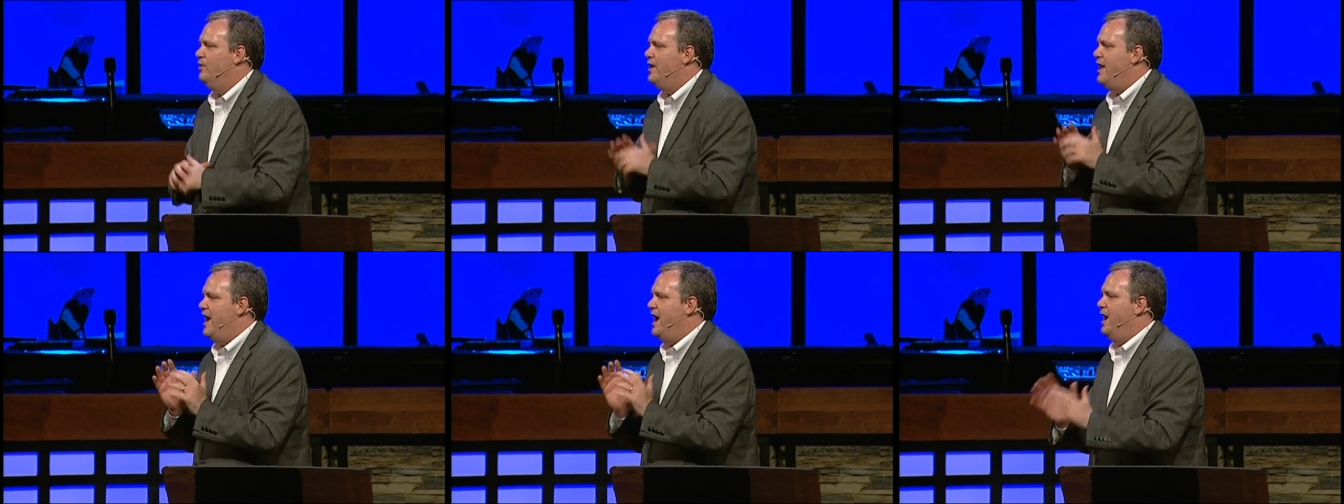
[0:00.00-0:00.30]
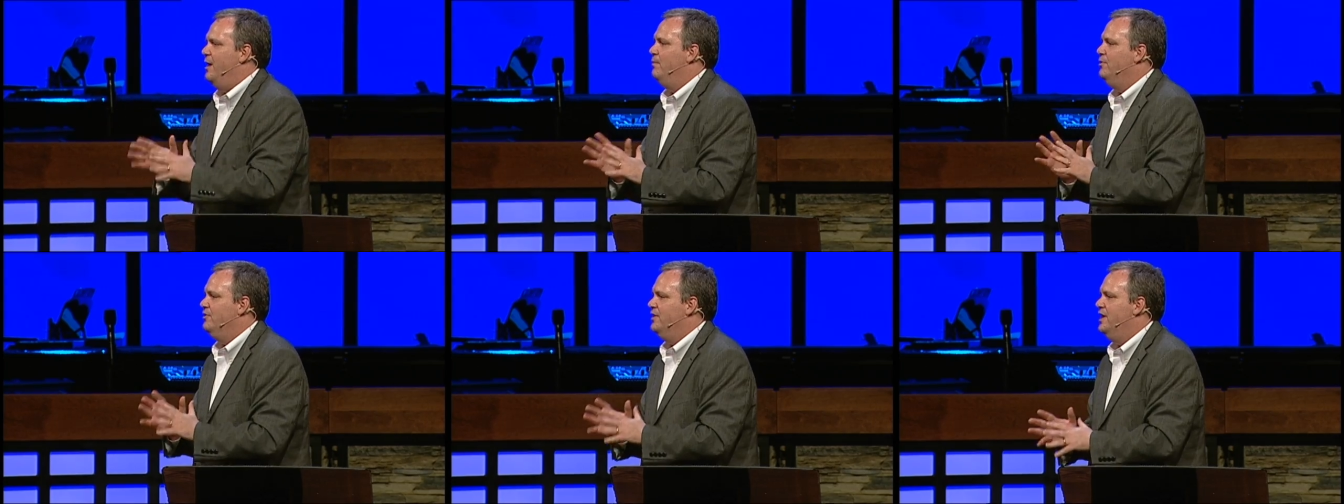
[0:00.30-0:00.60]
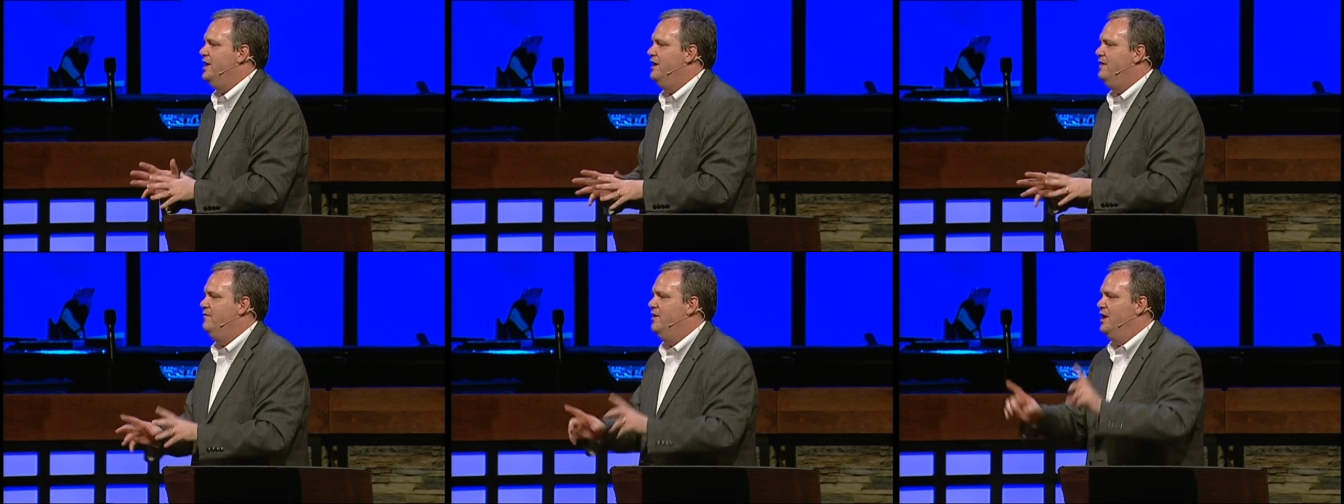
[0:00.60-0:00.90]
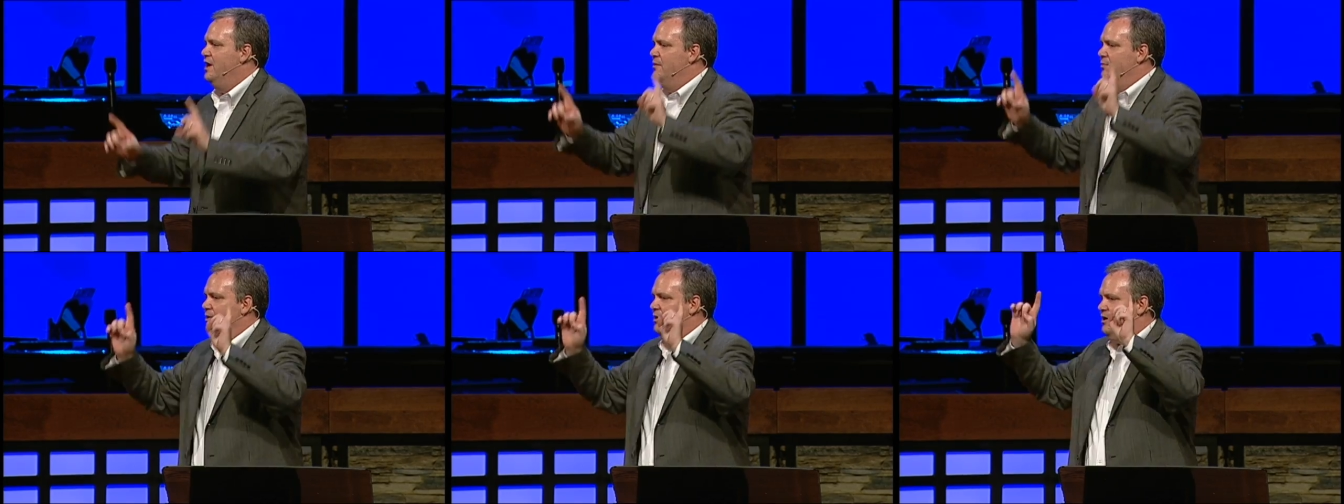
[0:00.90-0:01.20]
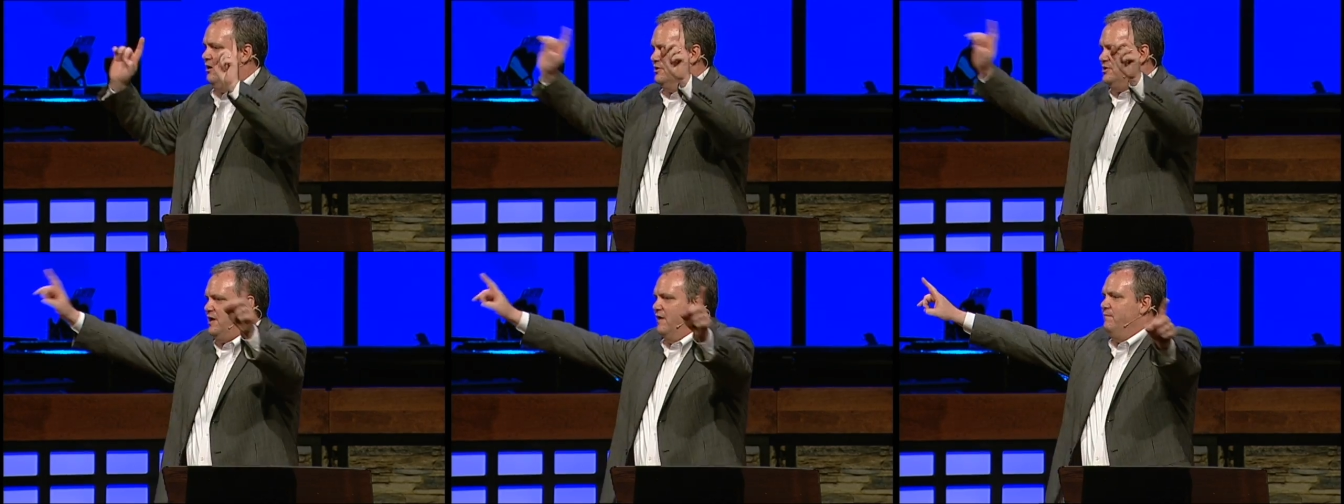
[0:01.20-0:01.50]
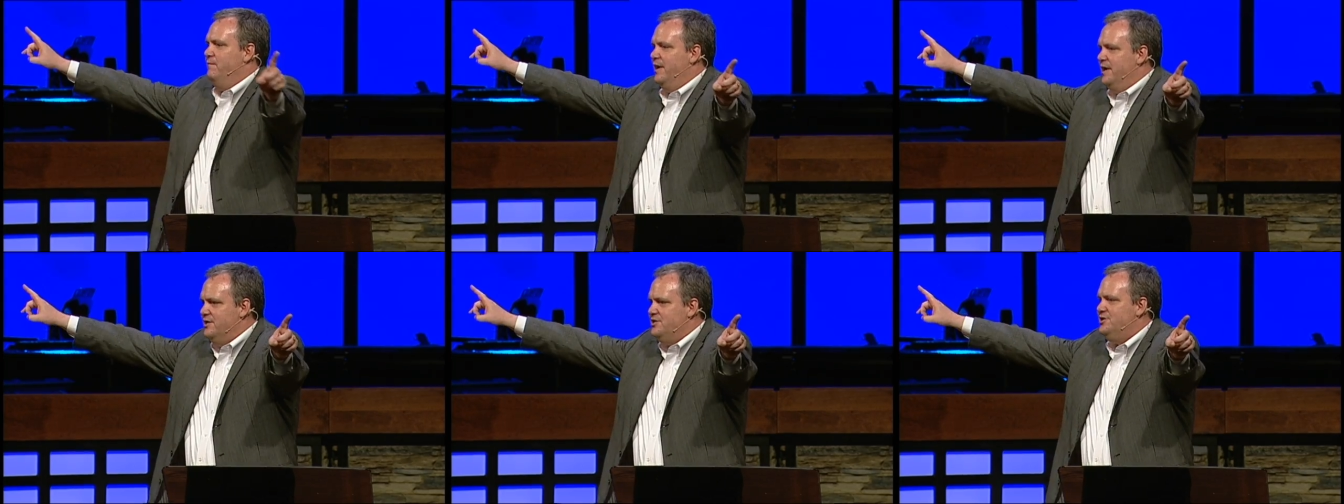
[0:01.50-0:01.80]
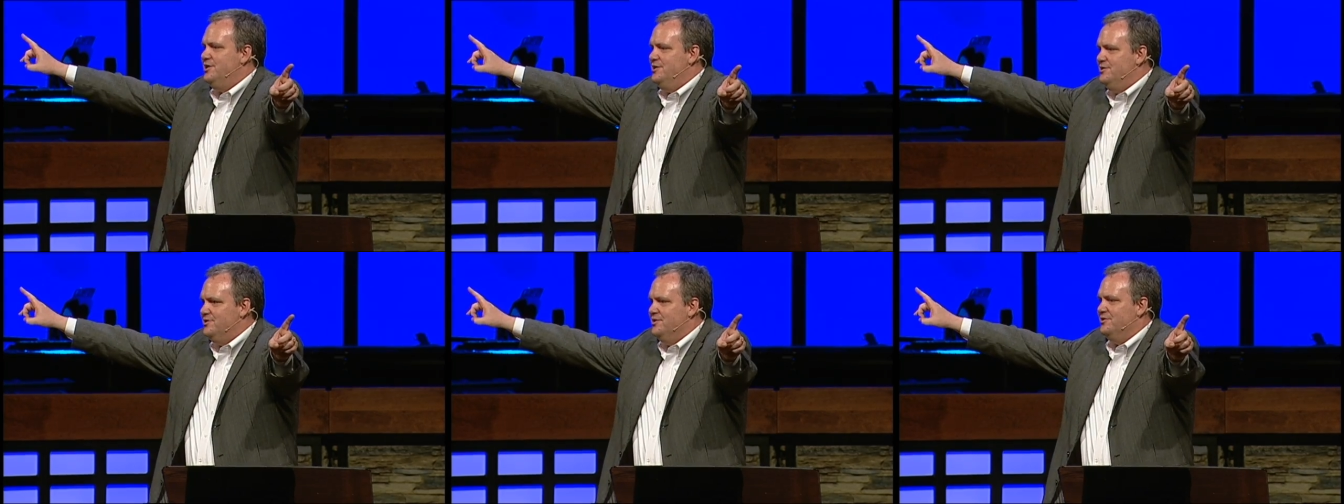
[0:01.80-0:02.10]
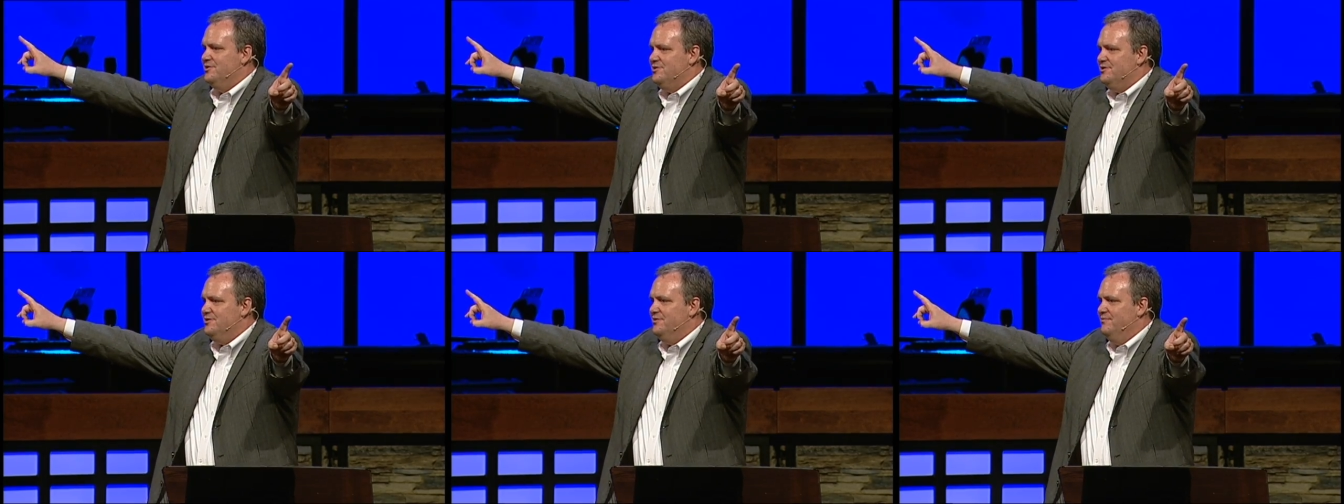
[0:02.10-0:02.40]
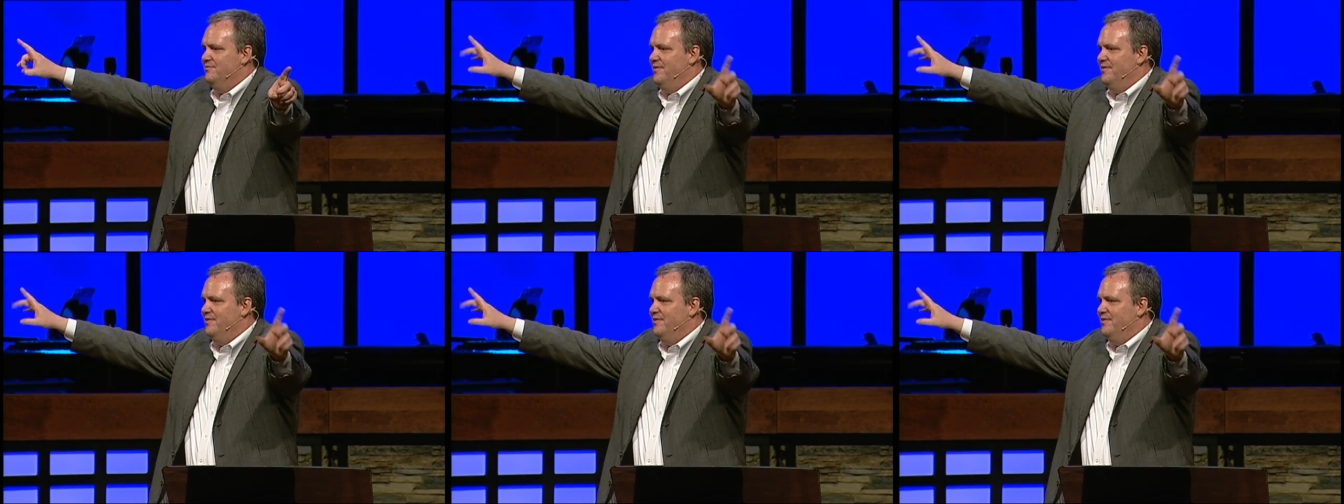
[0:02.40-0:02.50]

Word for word: Now I believe because I've met Jesus.